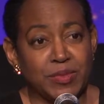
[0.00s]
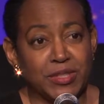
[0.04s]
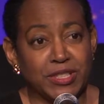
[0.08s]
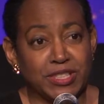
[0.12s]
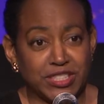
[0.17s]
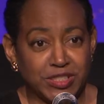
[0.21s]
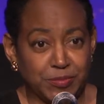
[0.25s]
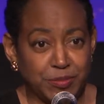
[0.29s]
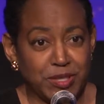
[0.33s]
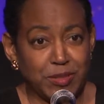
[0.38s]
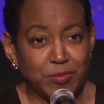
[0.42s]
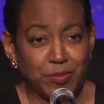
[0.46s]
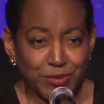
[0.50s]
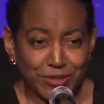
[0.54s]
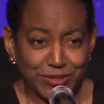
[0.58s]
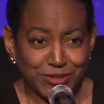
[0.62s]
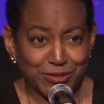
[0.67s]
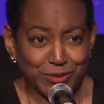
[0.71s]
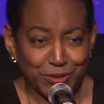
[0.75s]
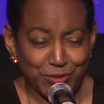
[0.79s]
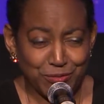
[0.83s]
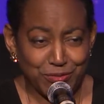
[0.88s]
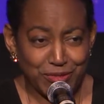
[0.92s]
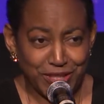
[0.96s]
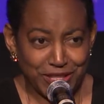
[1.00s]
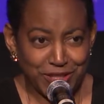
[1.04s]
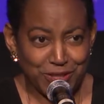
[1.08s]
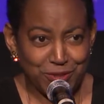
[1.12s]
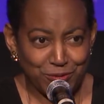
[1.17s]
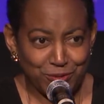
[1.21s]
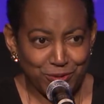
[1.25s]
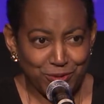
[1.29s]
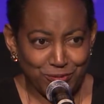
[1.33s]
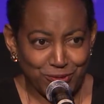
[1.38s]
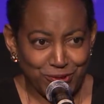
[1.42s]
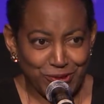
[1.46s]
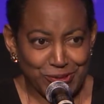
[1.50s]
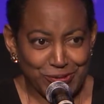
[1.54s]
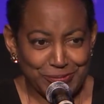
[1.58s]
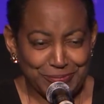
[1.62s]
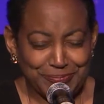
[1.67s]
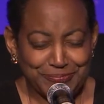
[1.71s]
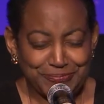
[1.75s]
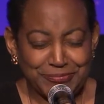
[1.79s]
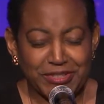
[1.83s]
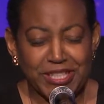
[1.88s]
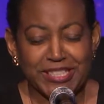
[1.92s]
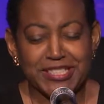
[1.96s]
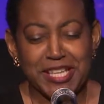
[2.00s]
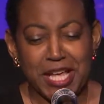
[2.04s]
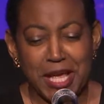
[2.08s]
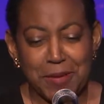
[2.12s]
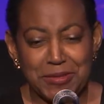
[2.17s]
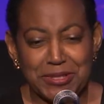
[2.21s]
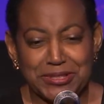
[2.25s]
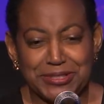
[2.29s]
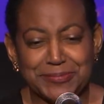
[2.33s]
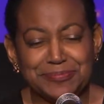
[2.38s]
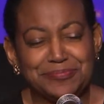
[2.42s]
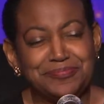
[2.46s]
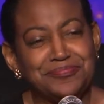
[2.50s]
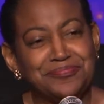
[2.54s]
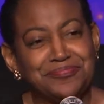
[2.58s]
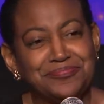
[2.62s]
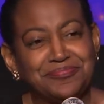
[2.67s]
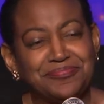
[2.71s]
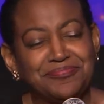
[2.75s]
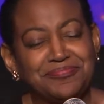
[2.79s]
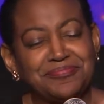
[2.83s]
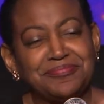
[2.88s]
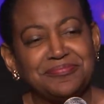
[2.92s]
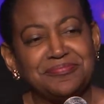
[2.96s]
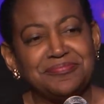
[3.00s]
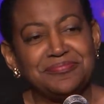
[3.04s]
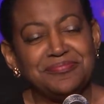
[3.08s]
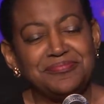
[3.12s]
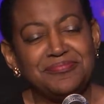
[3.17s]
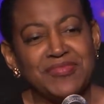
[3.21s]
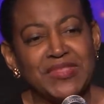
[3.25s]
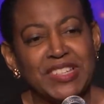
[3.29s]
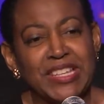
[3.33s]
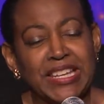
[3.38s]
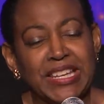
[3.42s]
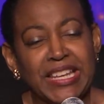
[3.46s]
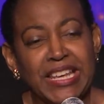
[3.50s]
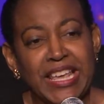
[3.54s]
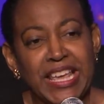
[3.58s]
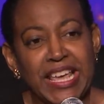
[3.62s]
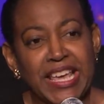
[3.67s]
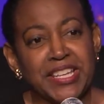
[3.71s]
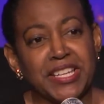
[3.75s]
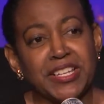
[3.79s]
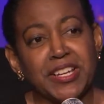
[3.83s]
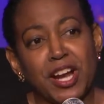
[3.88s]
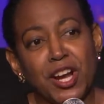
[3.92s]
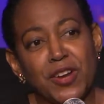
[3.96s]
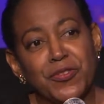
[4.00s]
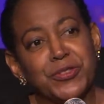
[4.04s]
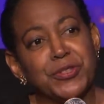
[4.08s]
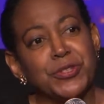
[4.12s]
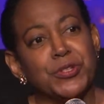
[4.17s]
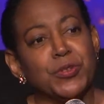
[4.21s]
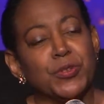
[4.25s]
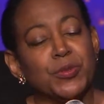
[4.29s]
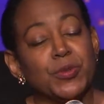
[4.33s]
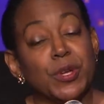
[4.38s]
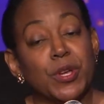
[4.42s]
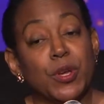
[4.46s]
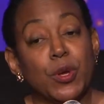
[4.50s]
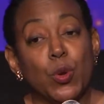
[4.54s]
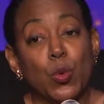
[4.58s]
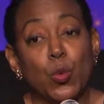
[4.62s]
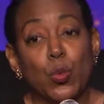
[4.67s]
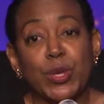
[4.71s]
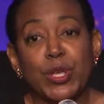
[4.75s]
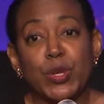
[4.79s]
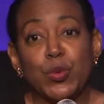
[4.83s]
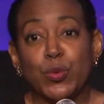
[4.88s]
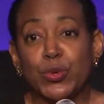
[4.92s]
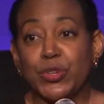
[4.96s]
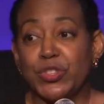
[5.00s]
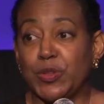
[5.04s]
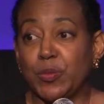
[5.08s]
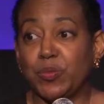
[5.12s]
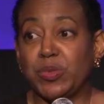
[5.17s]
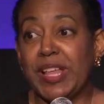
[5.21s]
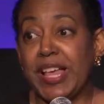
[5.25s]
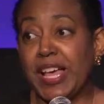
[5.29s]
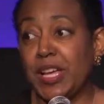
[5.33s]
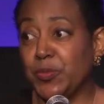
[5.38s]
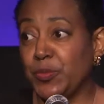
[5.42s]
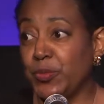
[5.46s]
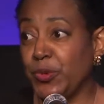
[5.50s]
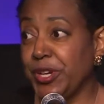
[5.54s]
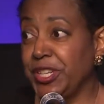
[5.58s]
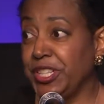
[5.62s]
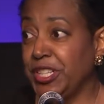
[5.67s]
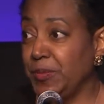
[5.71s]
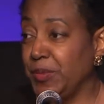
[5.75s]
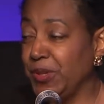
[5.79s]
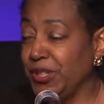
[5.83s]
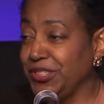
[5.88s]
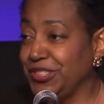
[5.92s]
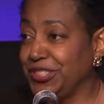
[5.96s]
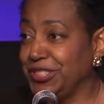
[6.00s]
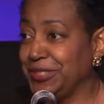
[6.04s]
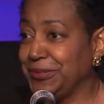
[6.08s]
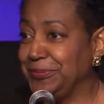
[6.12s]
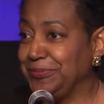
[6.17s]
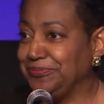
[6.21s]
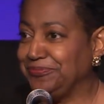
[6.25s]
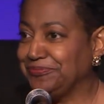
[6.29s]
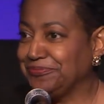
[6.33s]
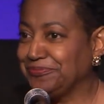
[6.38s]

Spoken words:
because people assumed that you were a Thomas. And in our view, we were the Black Brady Bunch.